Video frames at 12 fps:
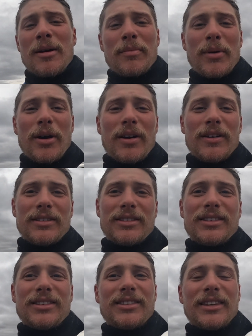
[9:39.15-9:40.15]
but
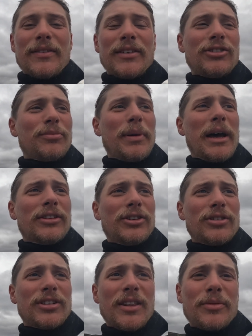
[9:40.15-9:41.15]
definitely should plan to
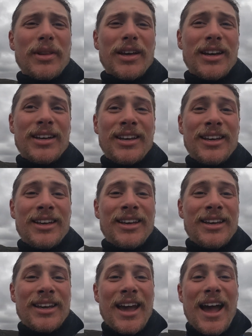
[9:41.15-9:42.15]
do something with it,
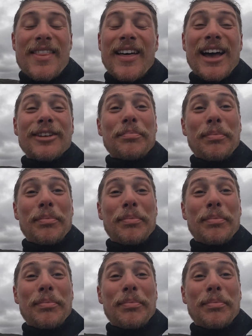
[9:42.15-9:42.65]
and that is